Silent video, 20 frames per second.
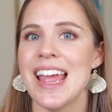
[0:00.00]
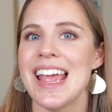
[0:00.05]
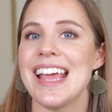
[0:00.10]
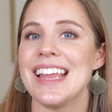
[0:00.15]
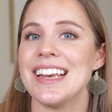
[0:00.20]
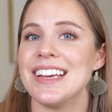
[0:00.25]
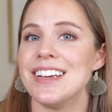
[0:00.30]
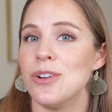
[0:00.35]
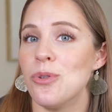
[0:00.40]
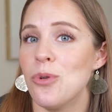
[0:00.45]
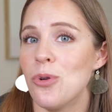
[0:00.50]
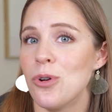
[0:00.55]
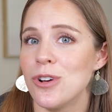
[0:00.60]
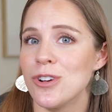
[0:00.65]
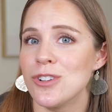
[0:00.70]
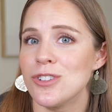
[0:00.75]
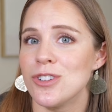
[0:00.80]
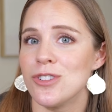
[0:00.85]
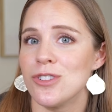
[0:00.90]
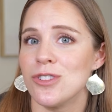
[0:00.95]
And in
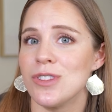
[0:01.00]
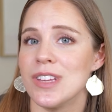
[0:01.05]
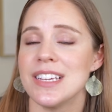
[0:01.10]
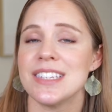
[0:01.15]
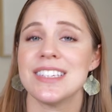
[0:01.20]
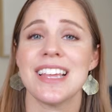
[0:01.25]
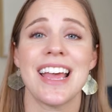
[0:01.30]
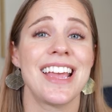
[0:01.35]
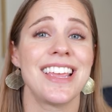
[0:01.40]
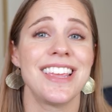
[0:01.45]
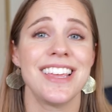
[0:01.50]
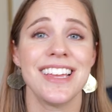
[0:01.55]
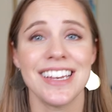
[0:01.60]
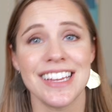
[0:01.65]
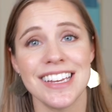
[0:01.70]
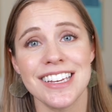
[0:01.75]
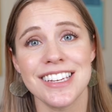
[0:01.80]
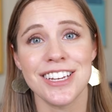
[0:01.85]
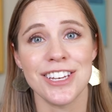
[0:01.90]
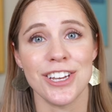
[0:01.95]
order to do this, you
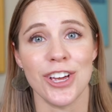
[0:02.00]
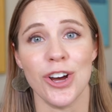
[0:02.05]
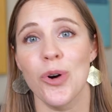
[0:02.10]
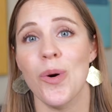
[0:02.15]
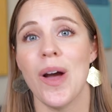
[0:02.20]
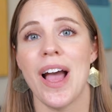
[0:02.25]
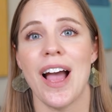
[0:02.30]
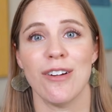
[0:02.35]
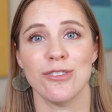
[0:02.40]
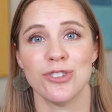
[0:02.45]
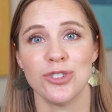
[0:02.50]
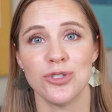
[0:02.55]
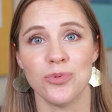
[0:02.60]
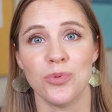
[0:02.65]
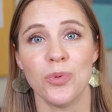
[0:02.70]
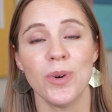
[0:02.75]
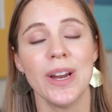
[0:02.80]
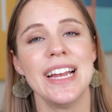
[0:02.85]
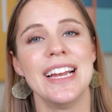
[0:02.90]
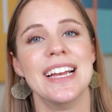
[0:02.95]
need to know how to
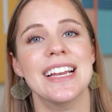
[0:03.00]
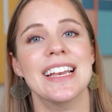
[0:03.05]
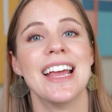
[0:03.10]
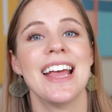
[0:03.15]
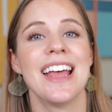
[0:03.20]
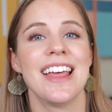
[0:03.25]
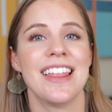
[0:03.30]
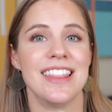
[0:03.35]
read